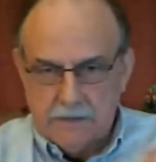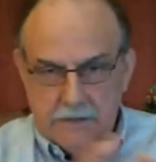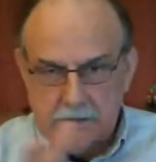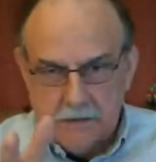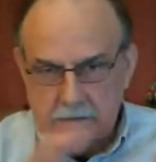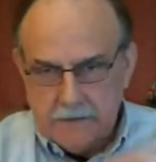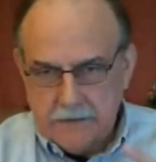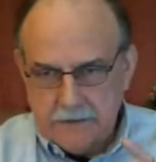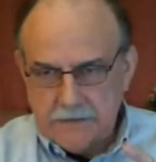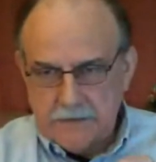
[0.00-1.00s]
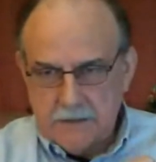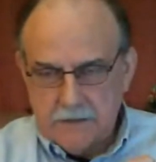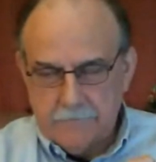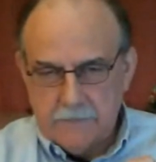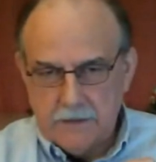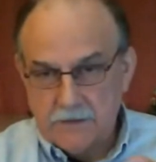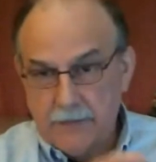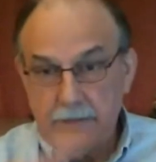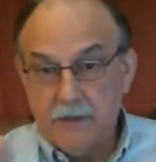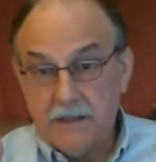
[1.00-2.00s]
there's
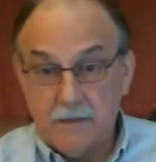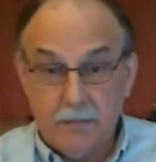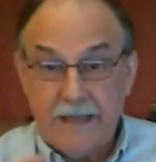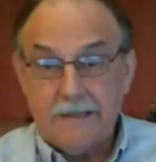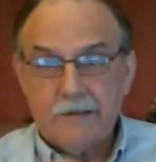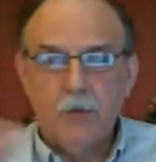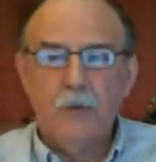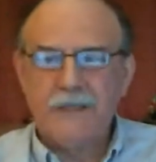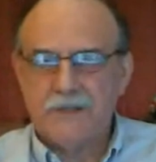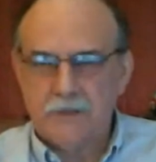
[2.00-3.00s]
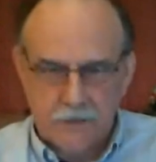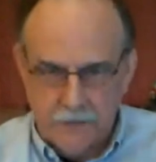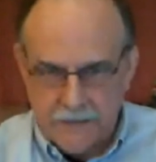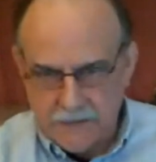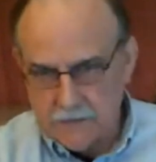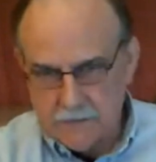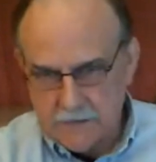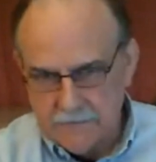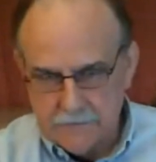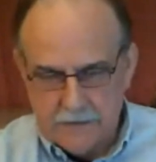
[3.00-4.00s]
people on the planet who whistle to each other.
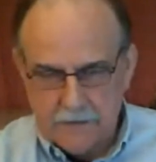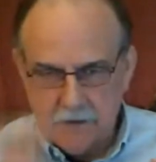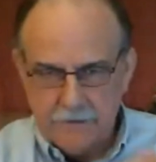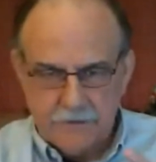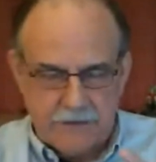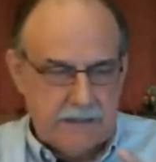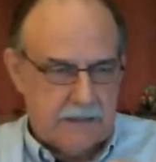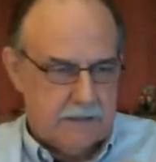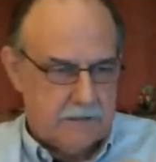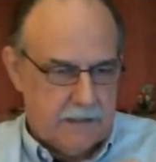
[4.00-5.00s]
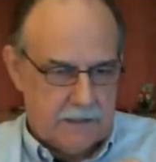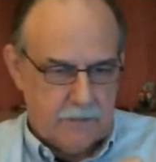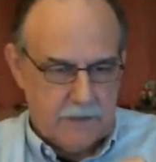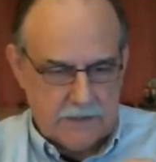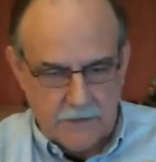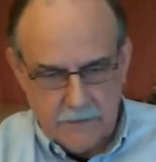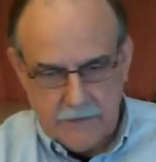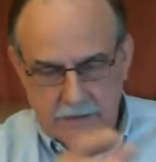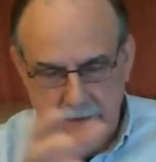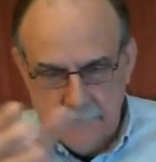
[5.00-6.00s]
I don't know if you've seen that documentary,
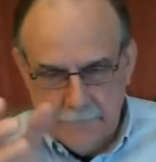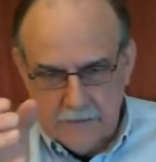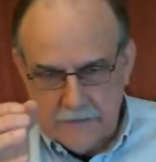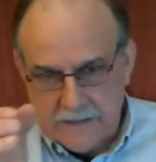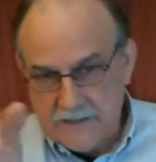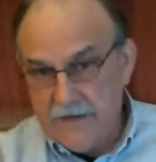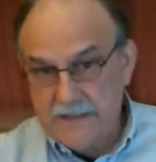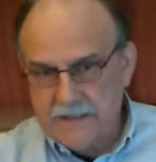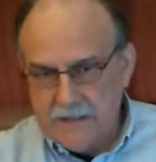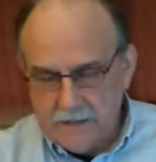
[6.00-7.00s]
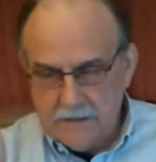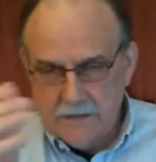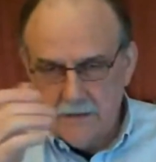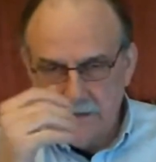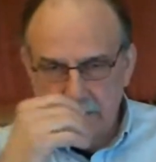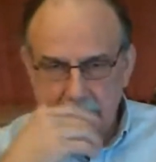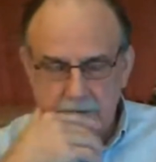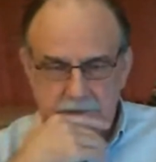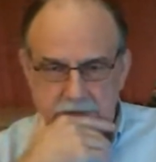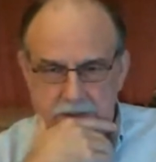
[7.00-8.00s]
but that's fascinating, and it's